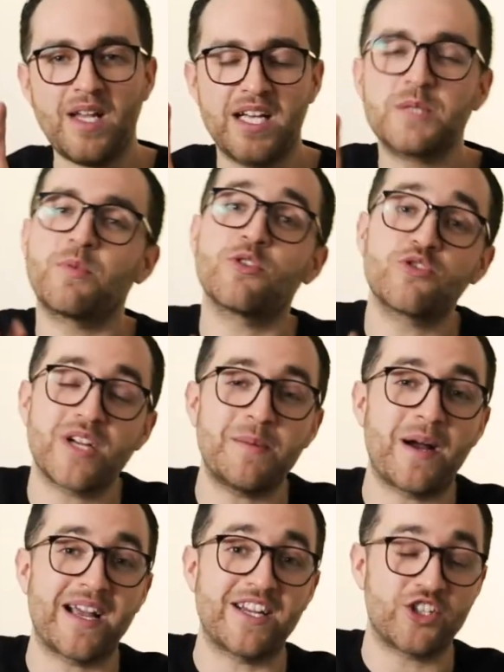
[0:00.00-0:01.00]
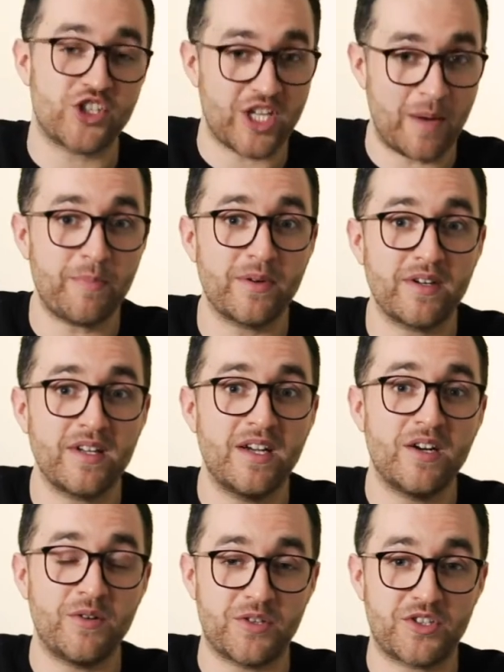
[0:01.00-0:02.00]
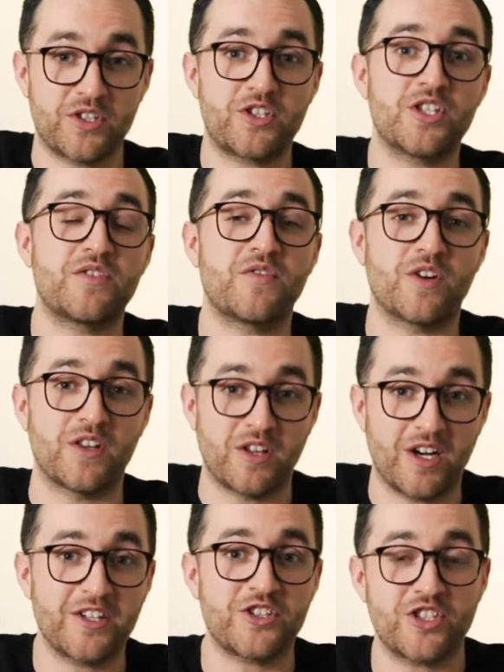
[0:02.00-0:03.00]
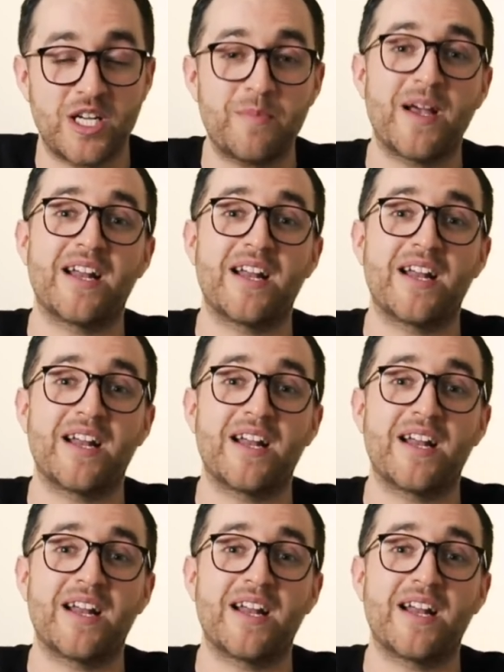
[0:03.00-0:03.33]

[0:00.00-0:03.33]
is portrayed by a shepherd who searches for a lost sheep